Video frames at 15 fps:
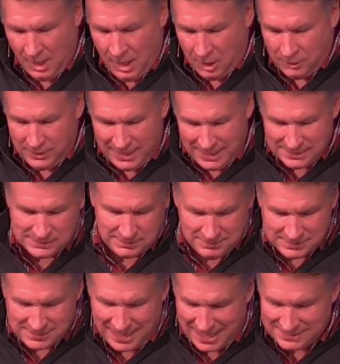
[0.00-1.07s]

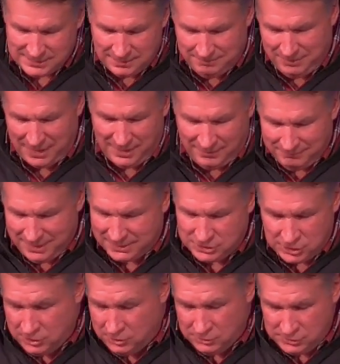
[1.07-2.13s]
Onesimus hasn't been of much
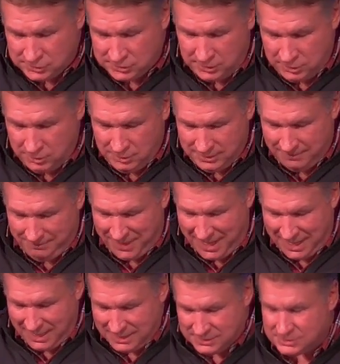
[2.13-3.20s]
use to you in the
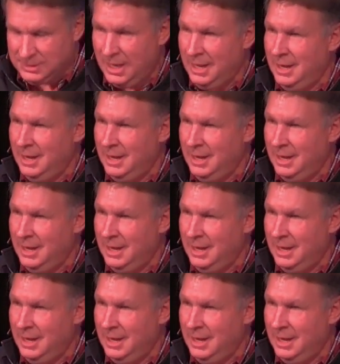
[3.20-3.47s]
past.